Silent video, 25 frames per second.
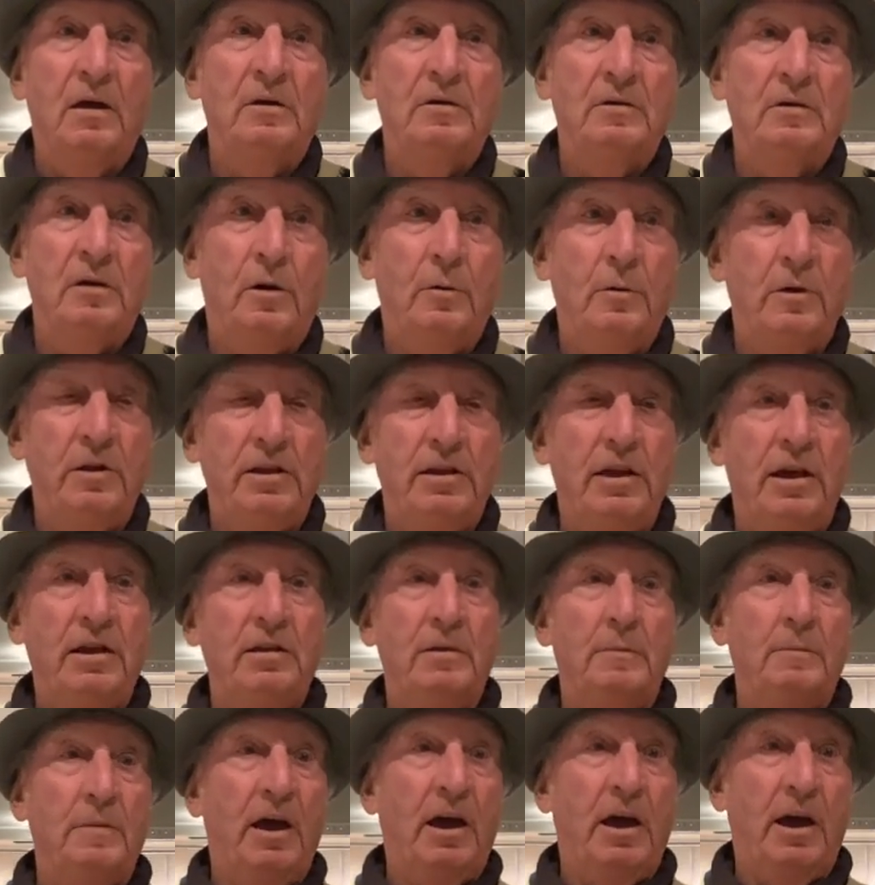So at the
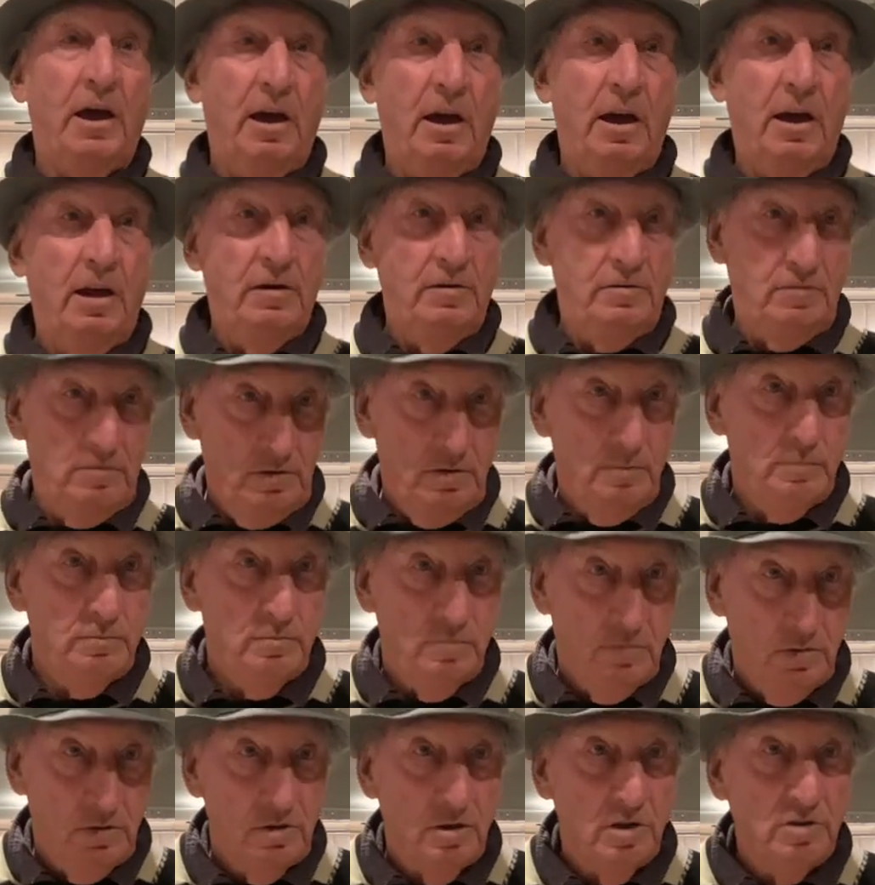end of that, and
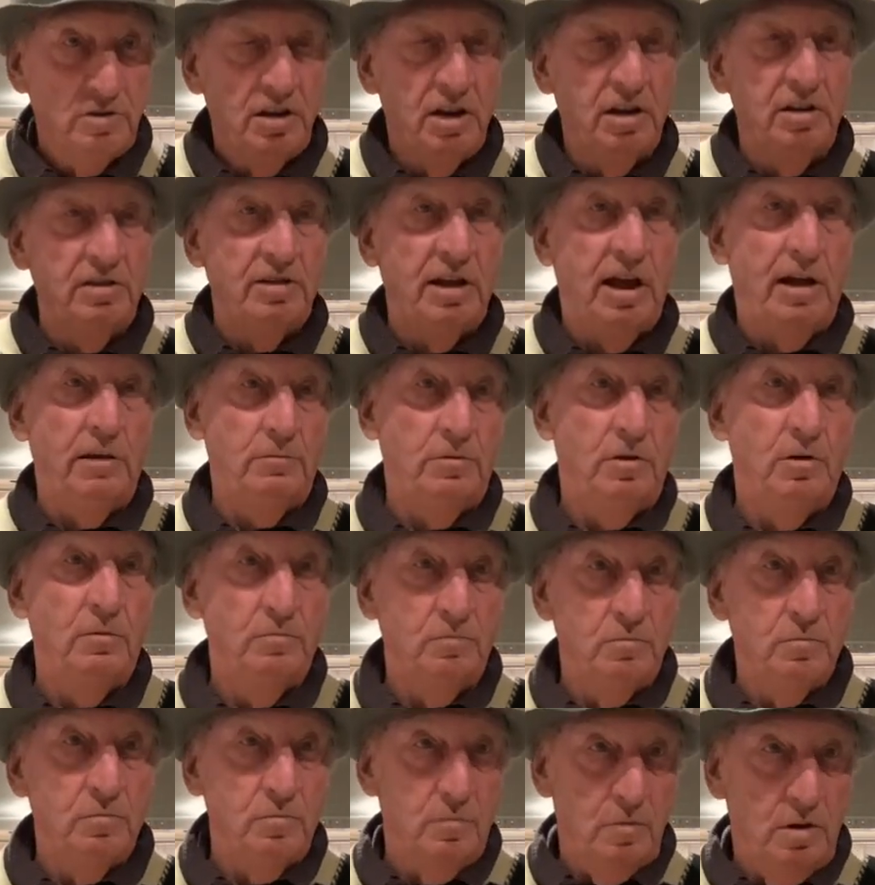the Tic Tac
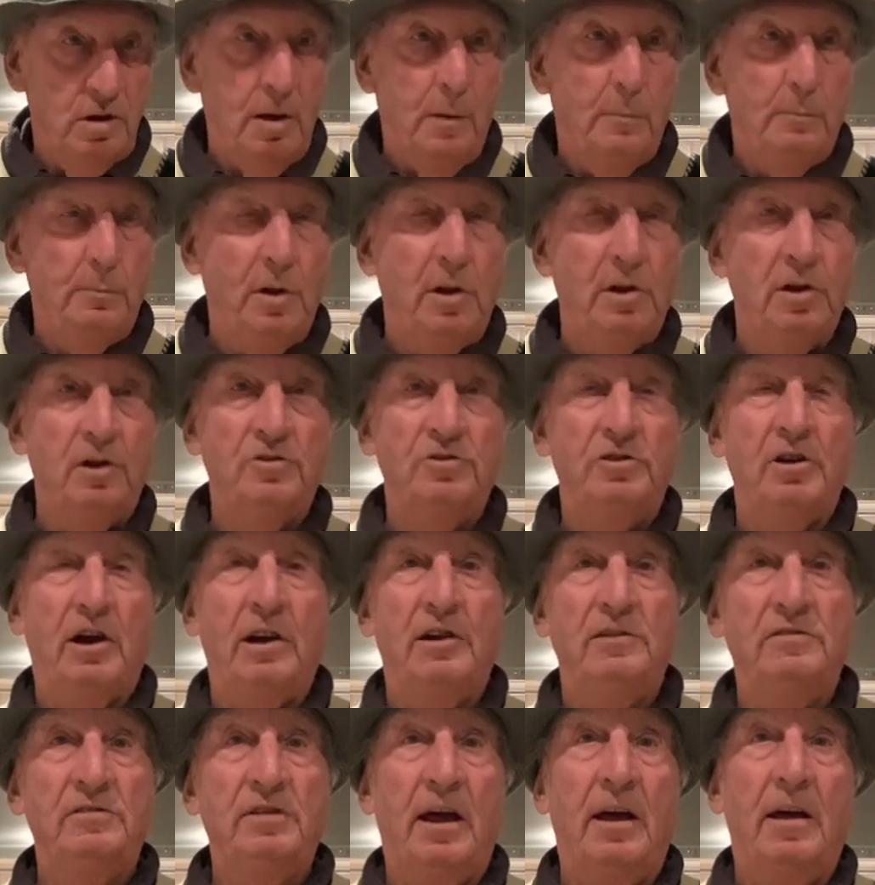
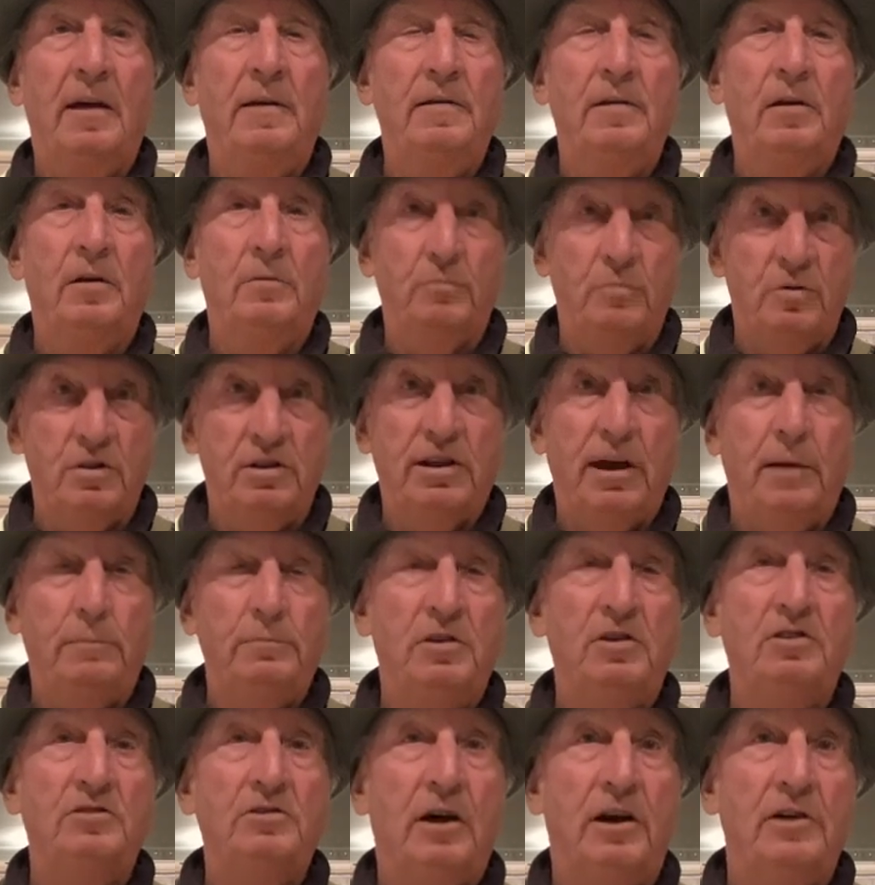apologised and kept
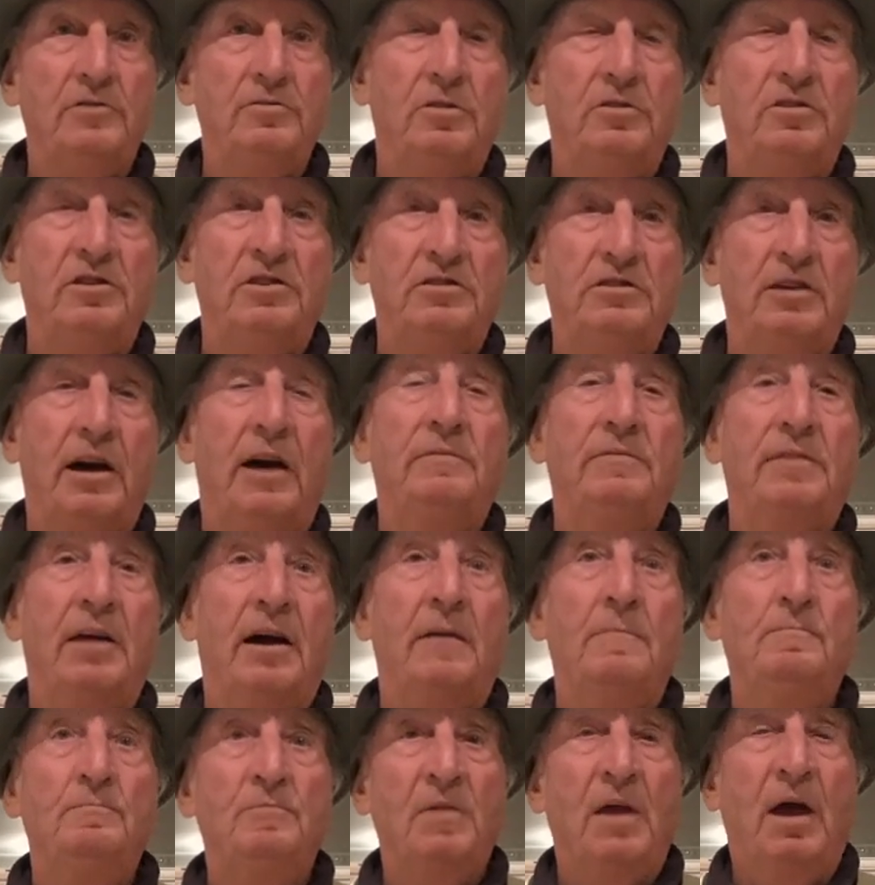his eyes on his
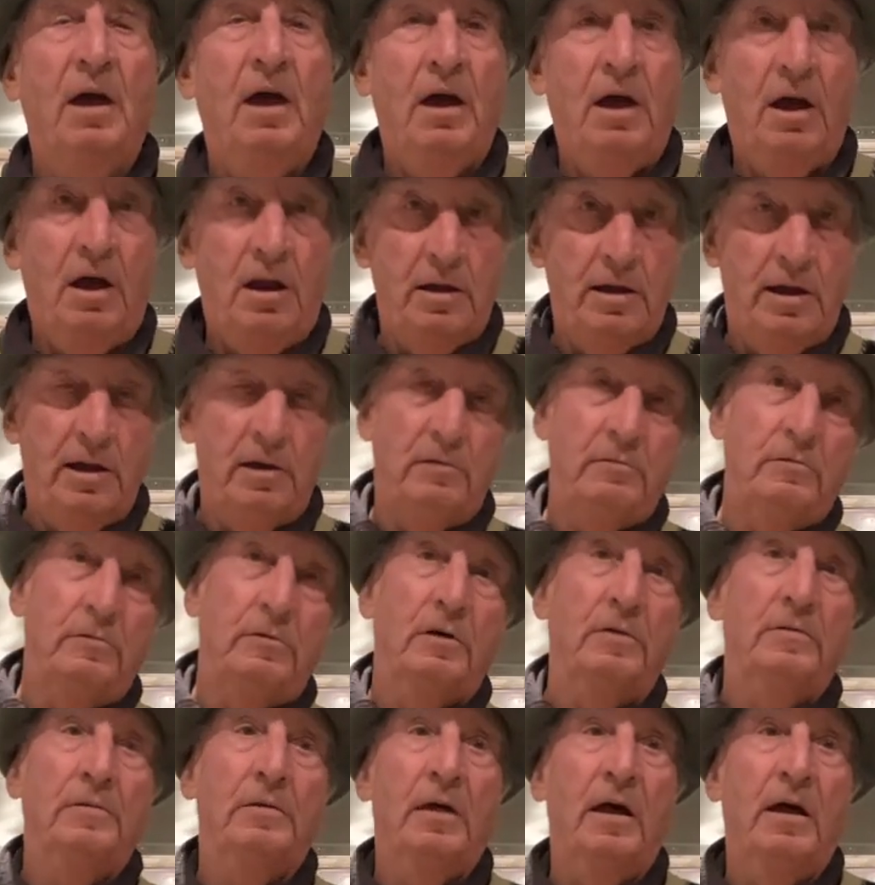governor. Later
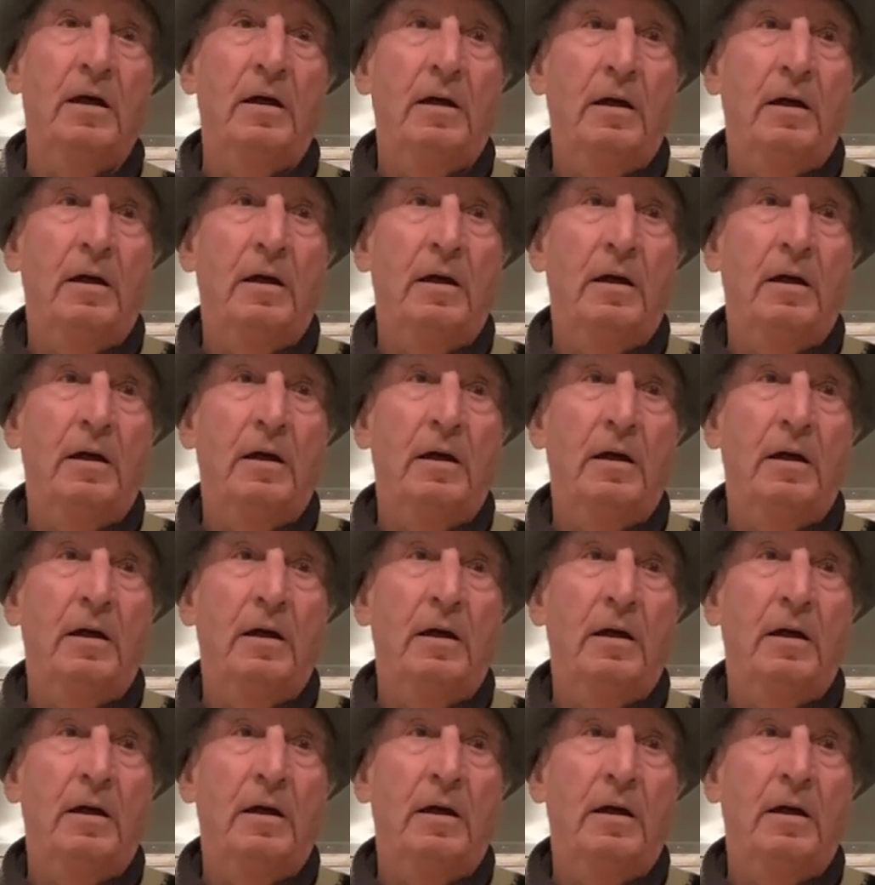on,